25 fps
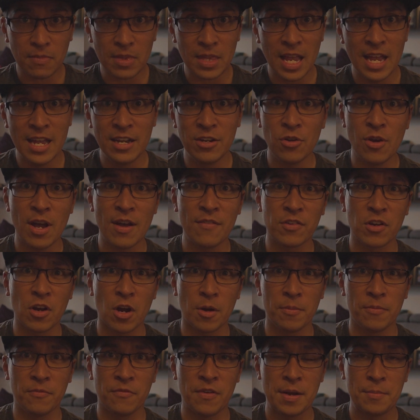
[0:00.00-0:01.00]
I do have a
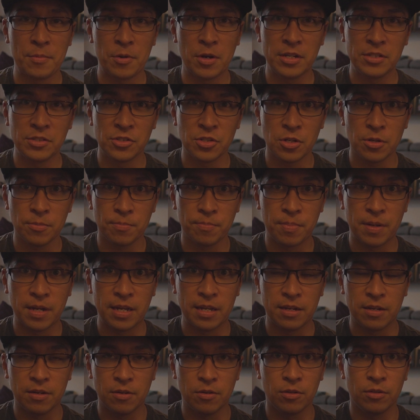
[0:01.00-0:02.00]
carbon fiber insert,
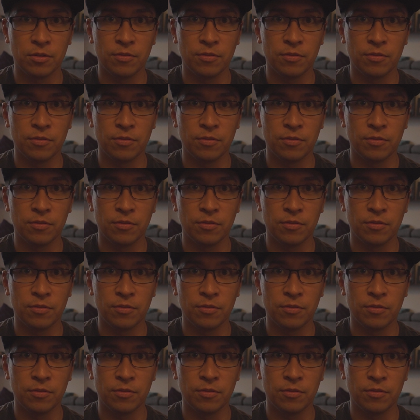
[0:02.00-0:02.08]
but